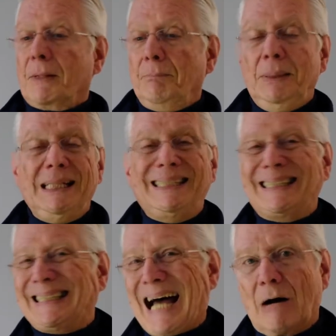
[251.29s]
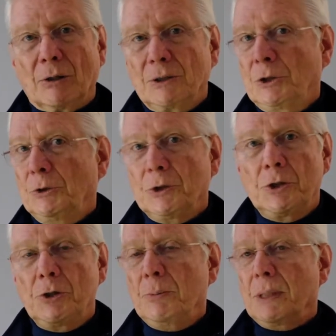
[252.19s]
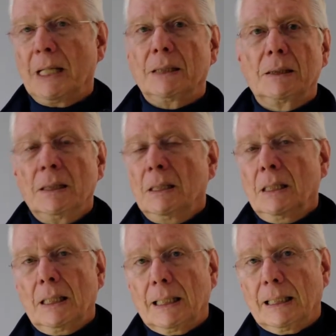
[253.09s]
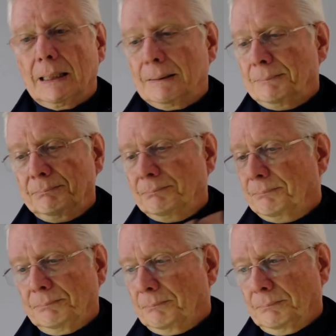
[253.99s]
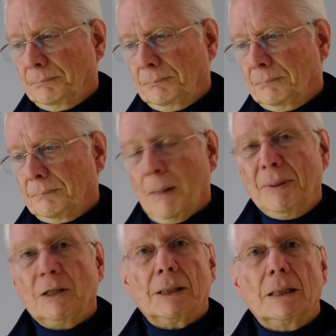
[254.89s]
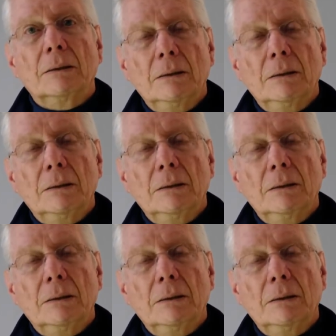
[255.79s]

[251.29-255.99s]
pieces out to accumulate a building,